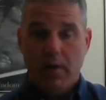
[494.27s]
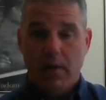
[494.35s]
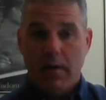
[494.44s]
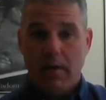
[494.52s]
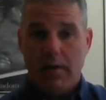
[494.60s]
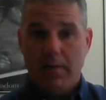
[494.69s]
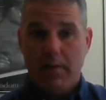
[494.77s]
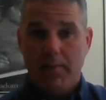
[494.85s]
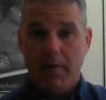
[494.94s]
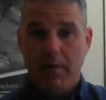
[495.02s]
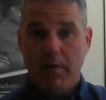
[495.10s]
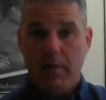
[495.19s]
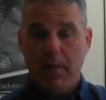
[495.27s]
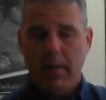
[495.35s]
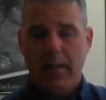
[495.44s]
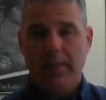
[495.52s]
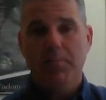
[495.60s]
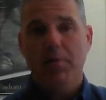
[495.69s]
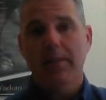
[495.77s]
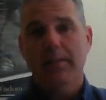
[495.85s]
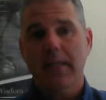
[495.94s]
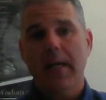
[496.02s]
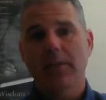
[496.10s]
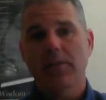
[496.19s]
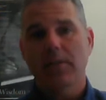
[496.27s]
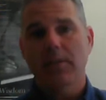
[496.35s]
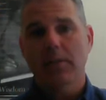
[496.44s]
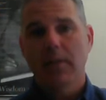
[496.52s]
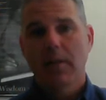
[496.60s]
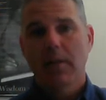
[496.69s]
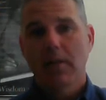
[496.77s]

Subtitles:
are typically less price conscious.